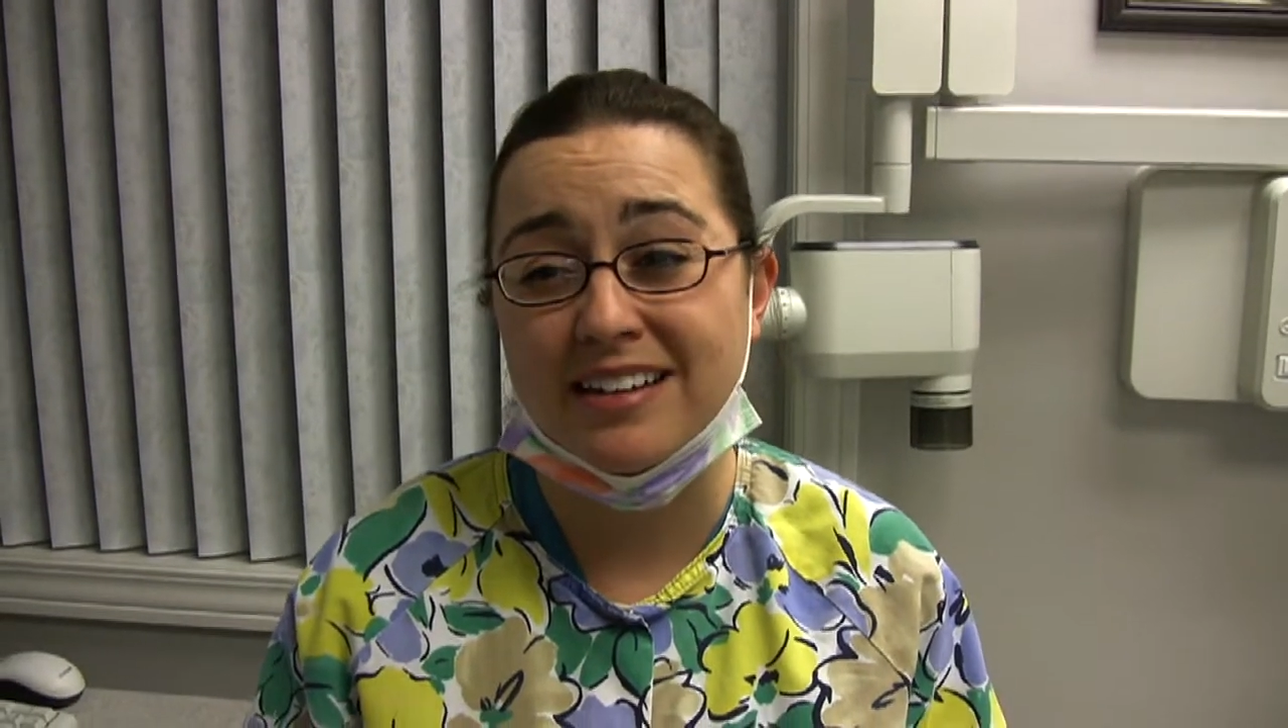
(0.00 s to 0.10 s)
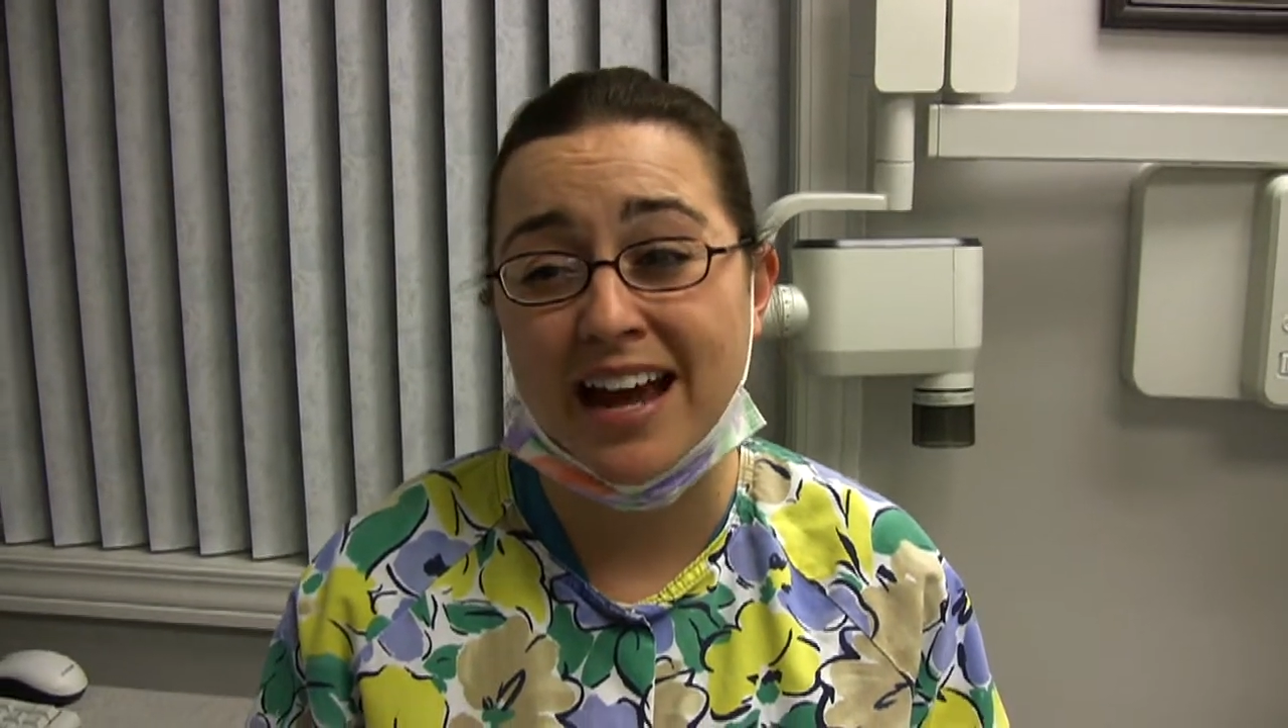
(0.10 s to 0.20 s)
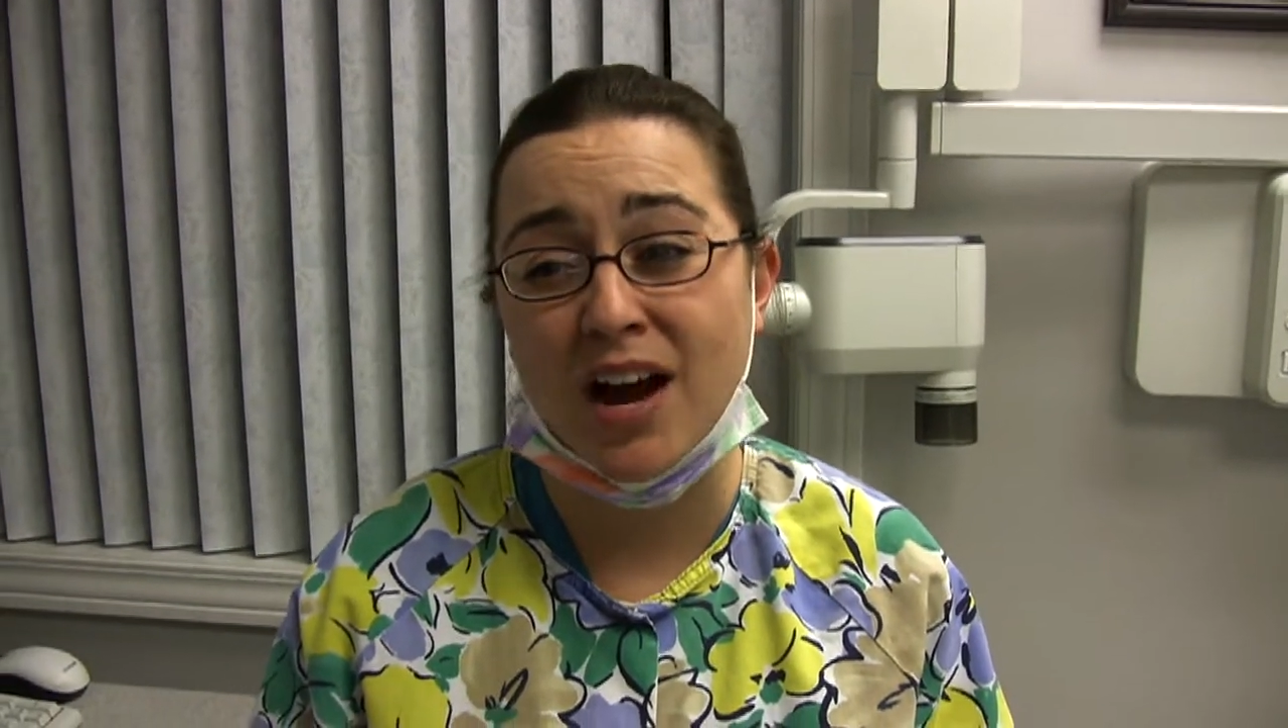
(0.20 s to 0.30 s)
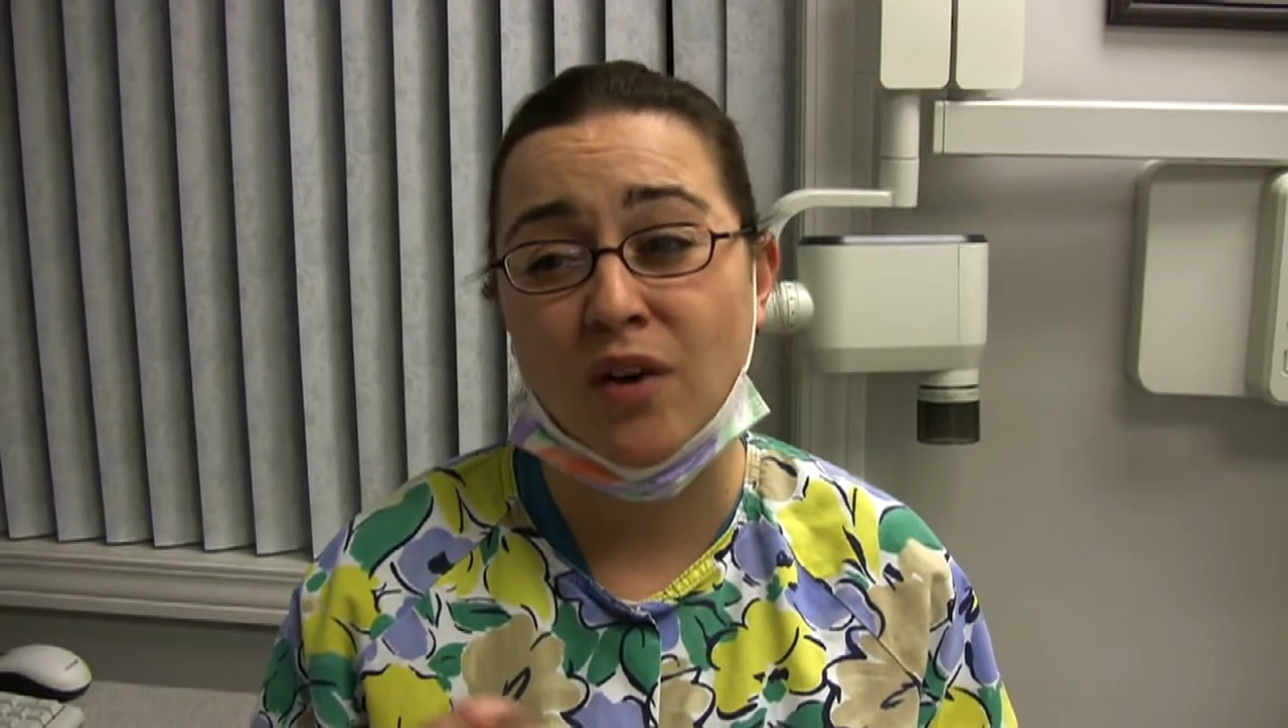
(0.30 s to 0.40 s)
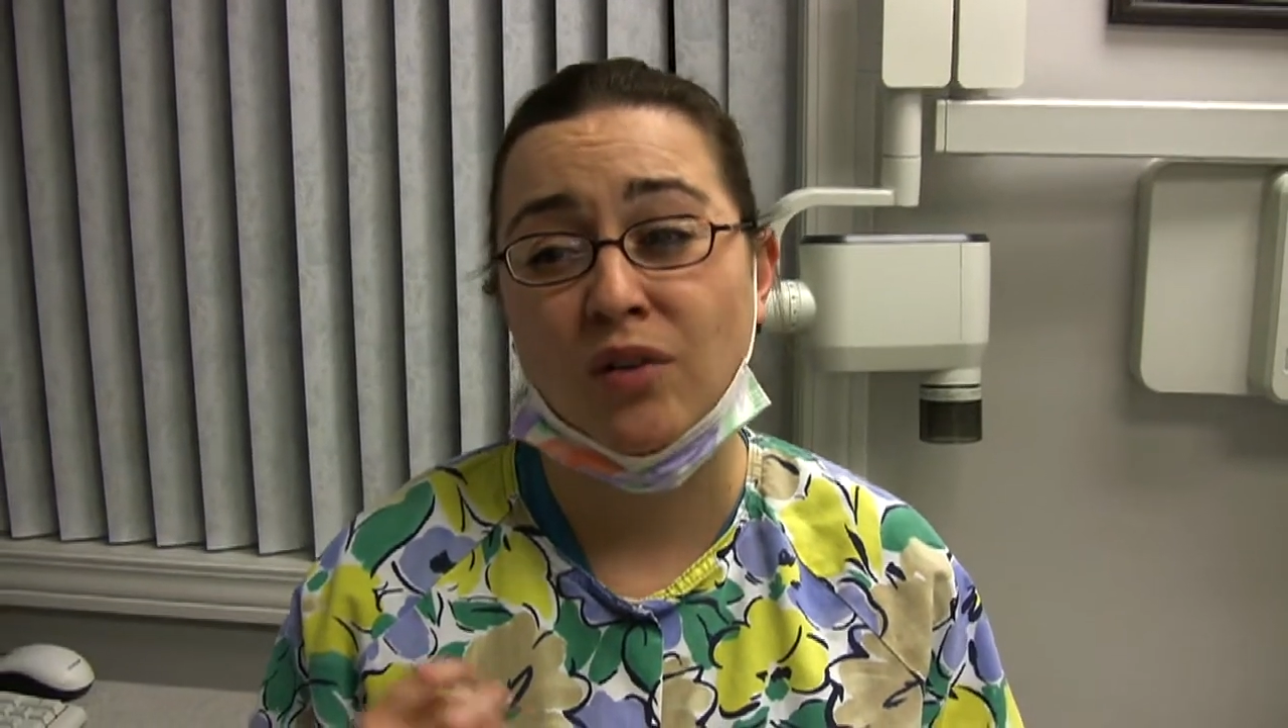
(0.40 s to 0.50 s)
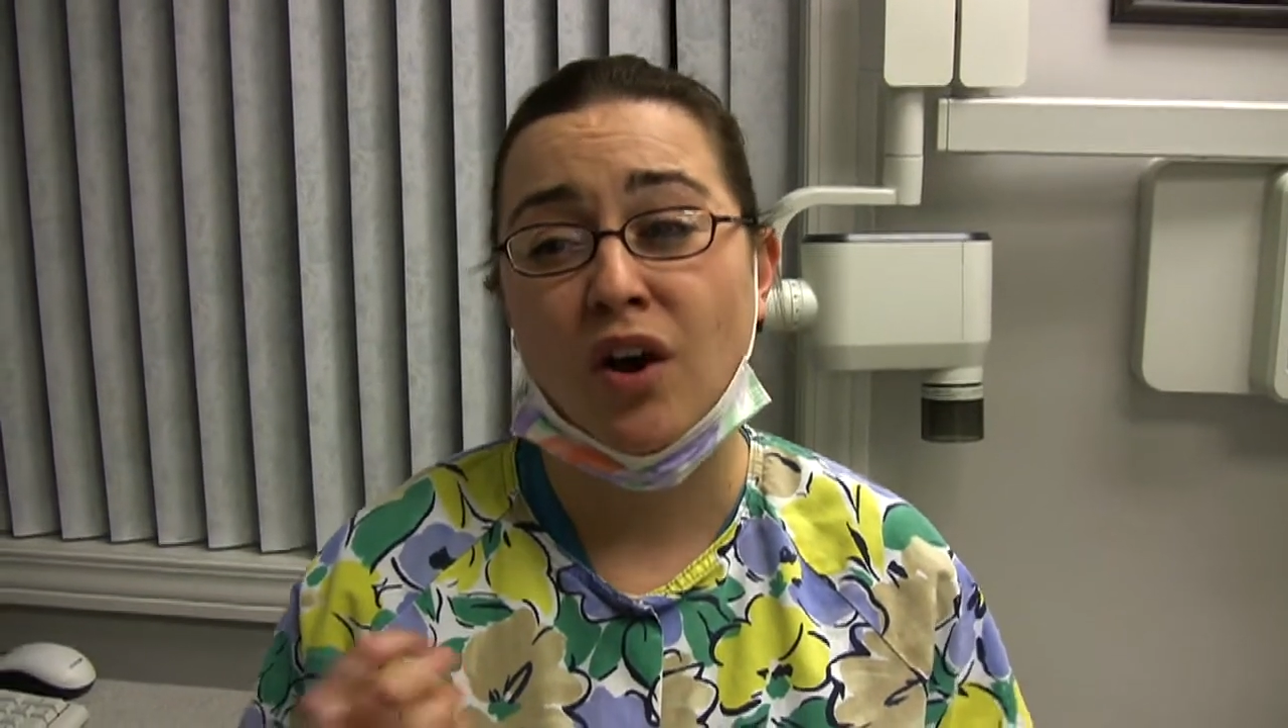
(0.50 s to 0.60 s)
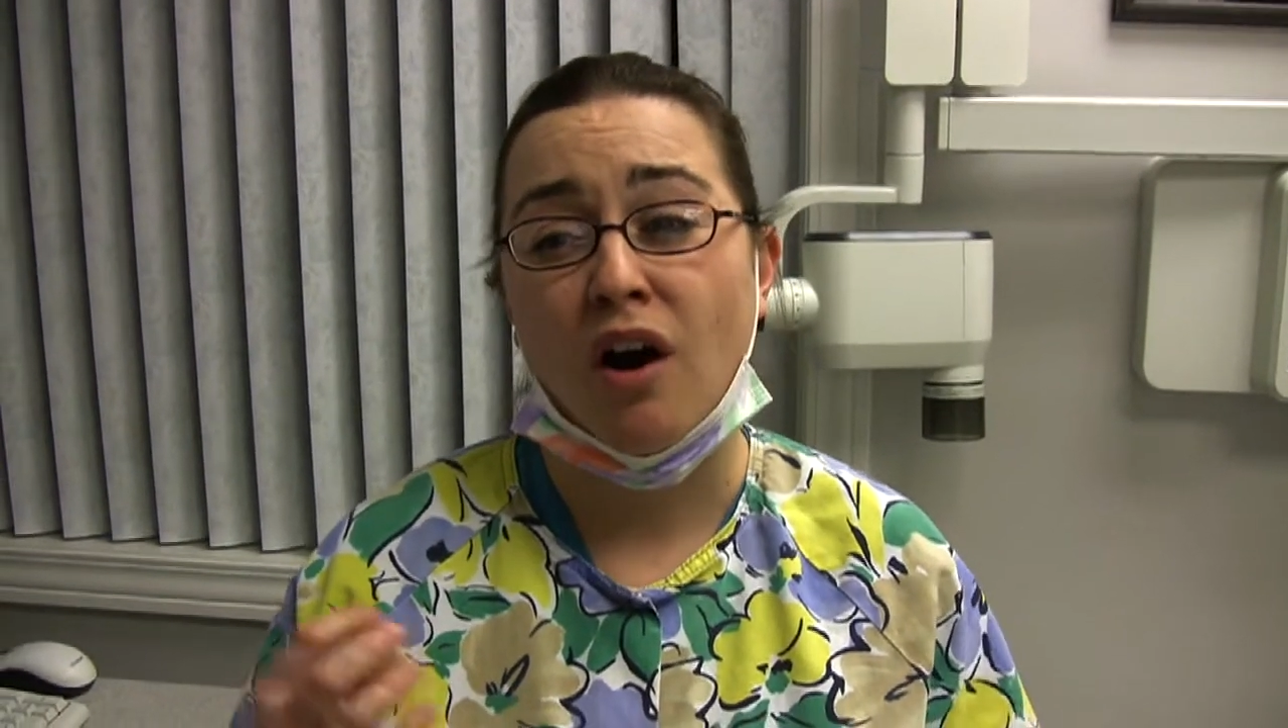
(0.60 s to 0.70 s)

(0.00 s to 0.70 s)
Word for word: down